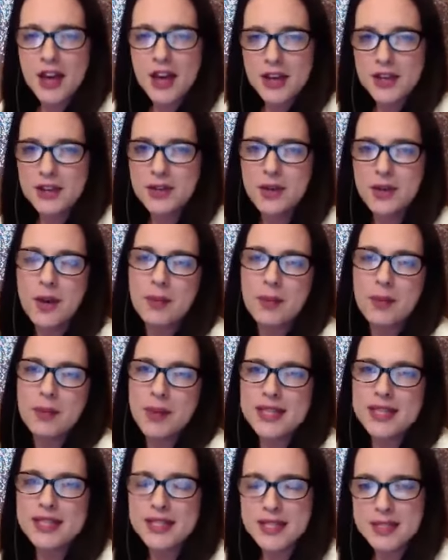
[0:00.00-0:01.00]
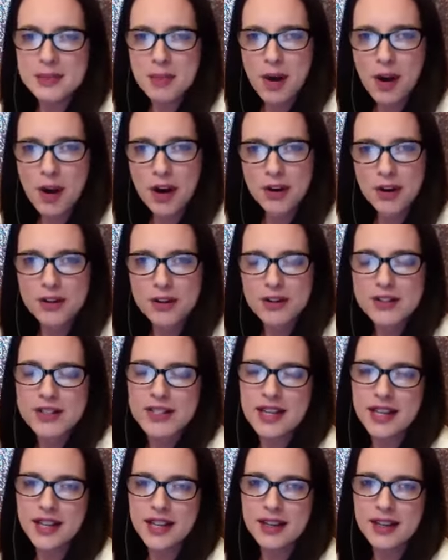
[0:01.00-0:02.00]
your business partners
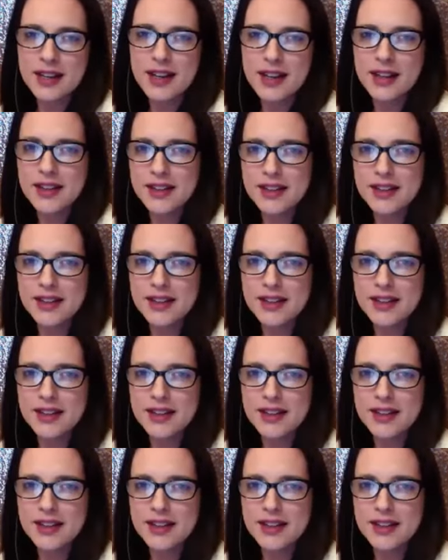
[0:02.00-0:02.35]
in